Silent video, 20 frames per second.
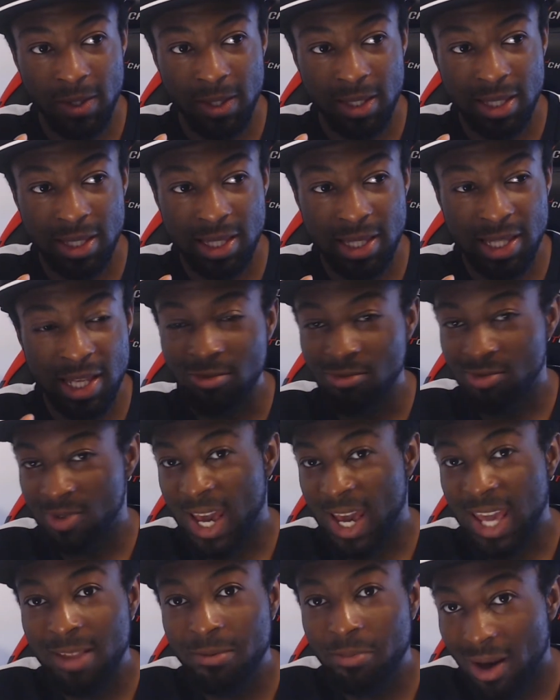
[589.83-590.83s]

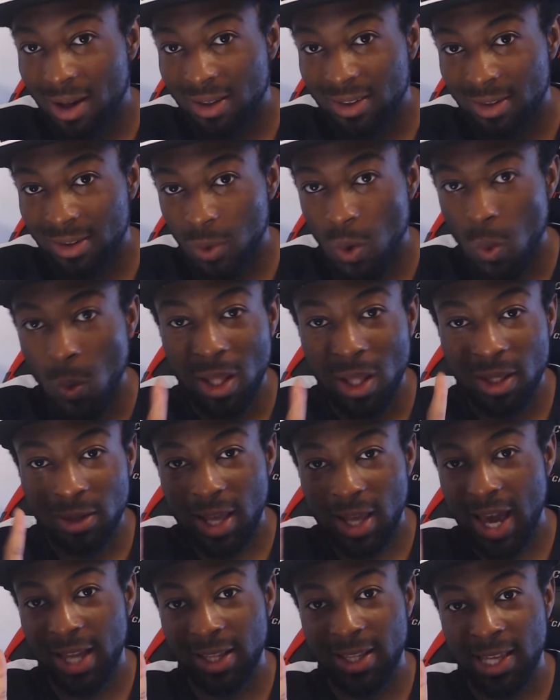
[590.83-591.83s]
raid boss, where one
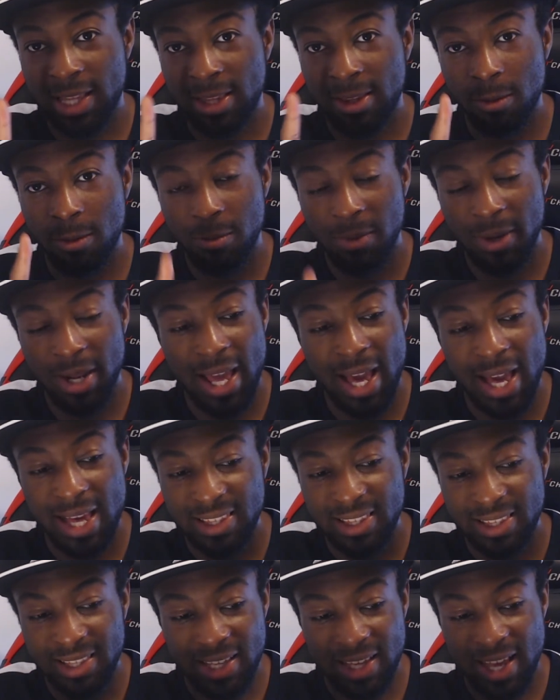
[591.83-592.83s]
character gets to play
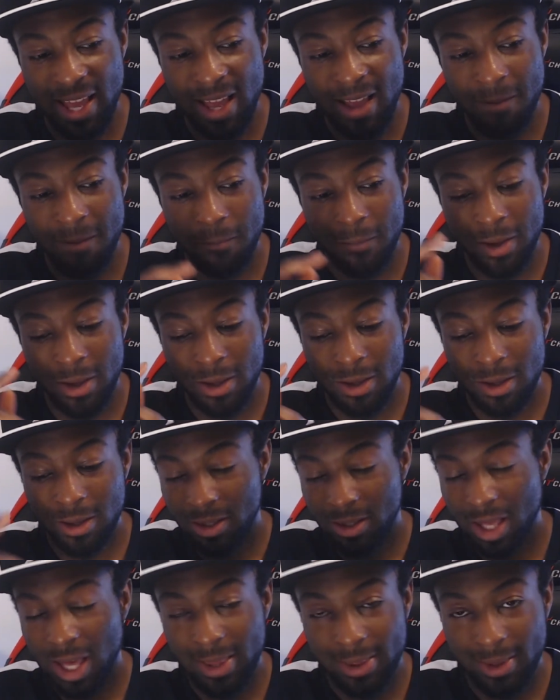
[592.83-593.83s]
as the
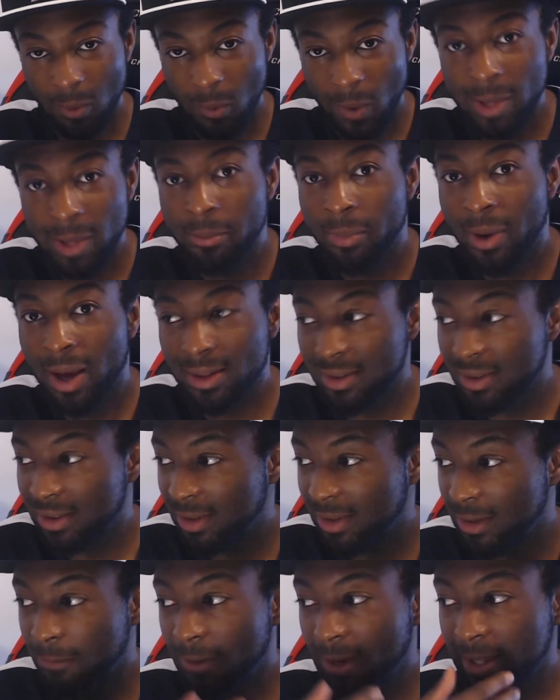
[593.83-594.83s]
as the red boss and
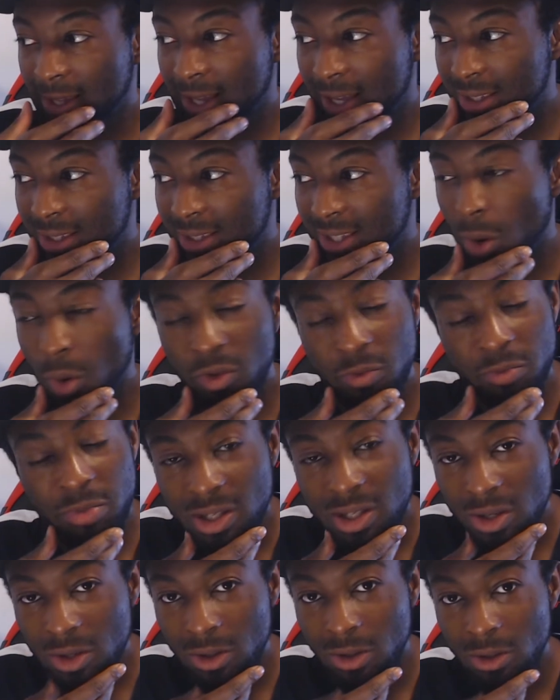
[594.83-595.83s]
stuff like that. That was
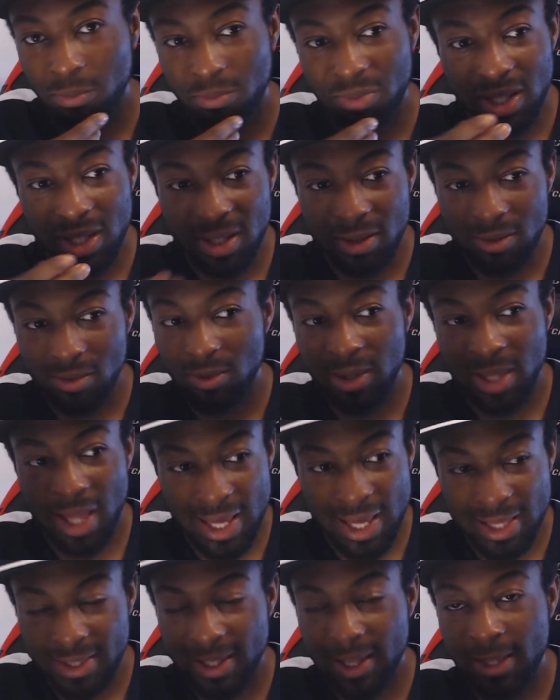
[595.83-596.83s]
pretty cool, pretty
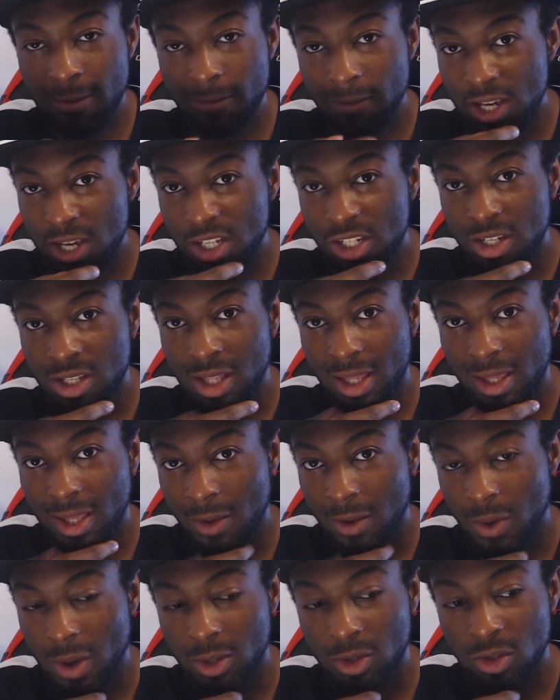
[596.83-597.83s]
nice innovation that
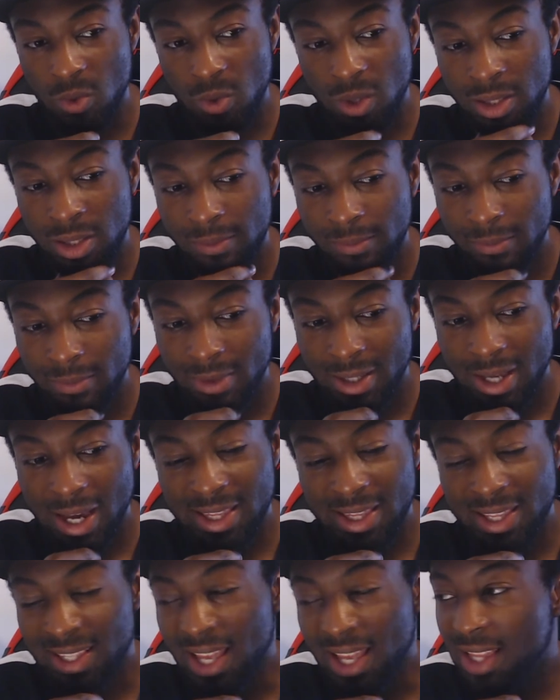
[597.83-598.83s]
they were doing. I
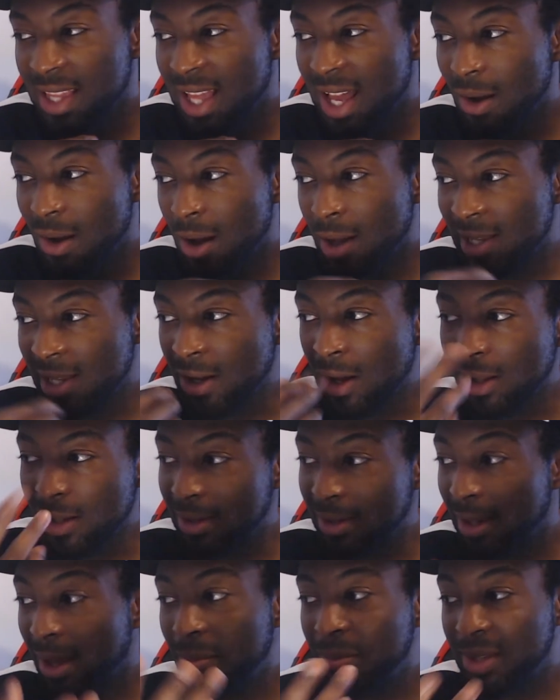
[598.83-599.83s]
think all
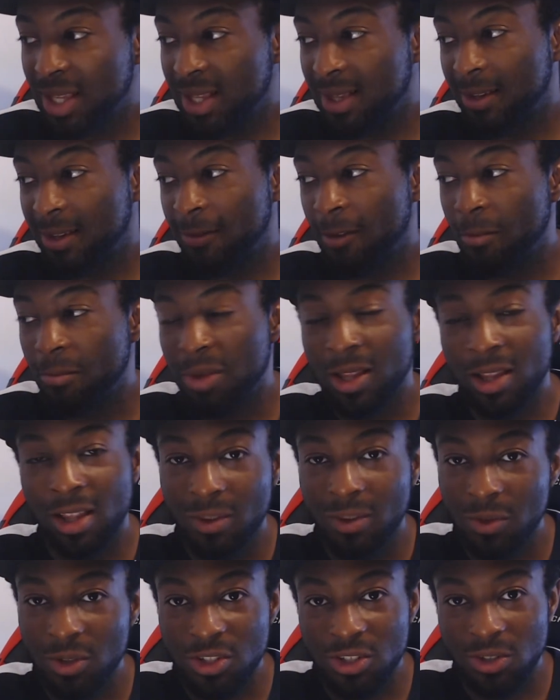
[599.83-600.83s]
these updates, if I'm being
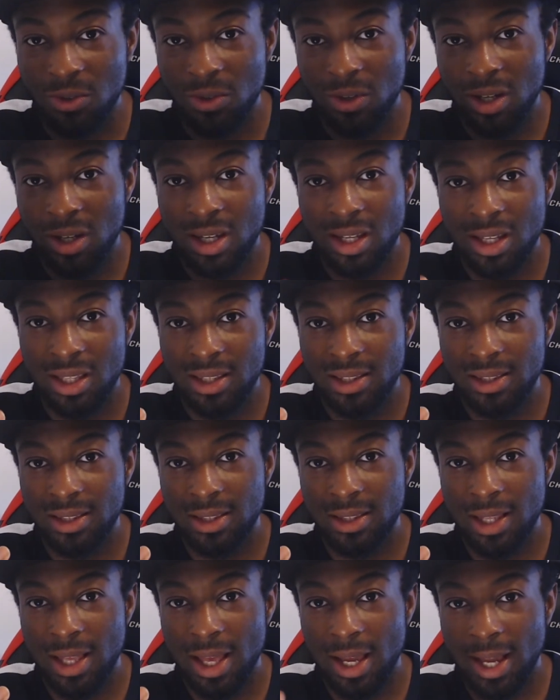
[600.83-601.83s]
honest with you,
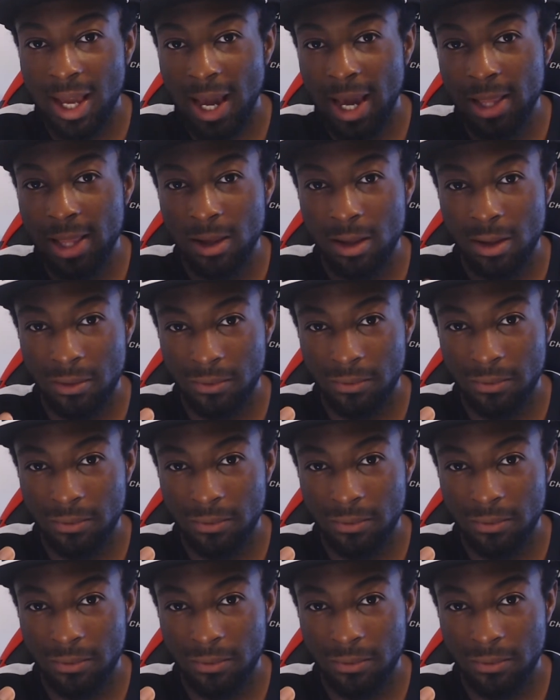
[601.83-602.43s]
they're kind of